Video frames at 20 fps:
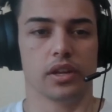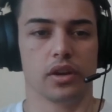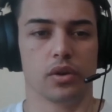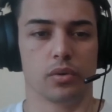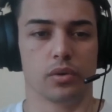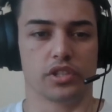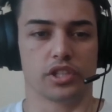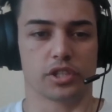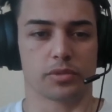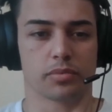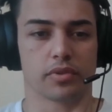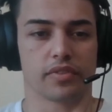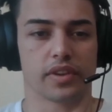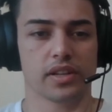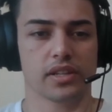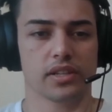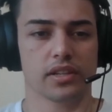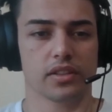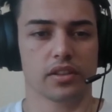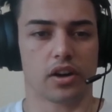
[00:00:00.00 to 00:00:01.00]
which has
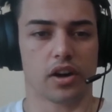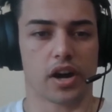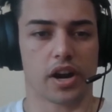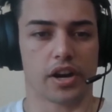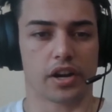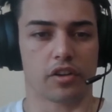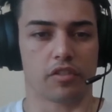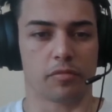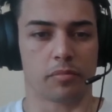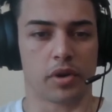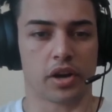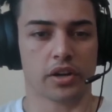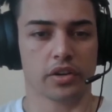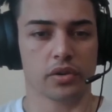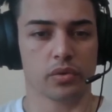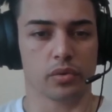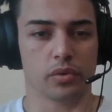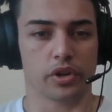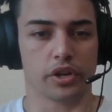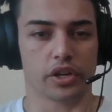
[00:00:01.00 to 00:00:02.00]
prevented the hiring of
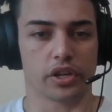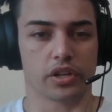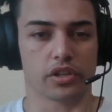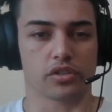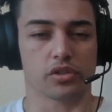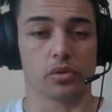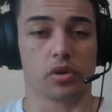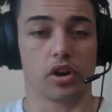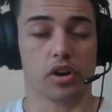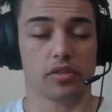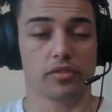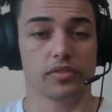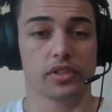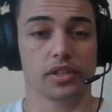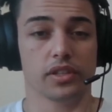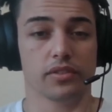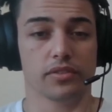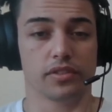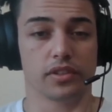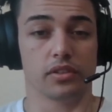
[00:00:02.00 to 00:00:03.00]
migrant workers who often
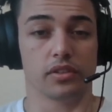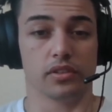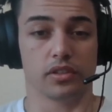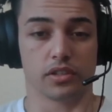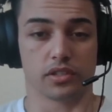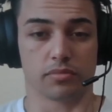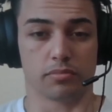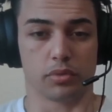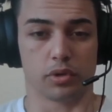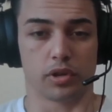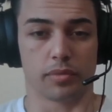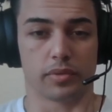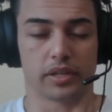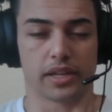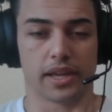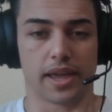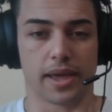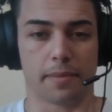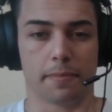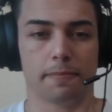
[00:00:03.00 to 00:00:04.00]
fill this employment
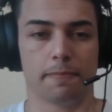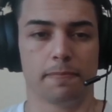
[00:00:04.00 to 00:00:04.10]
gap.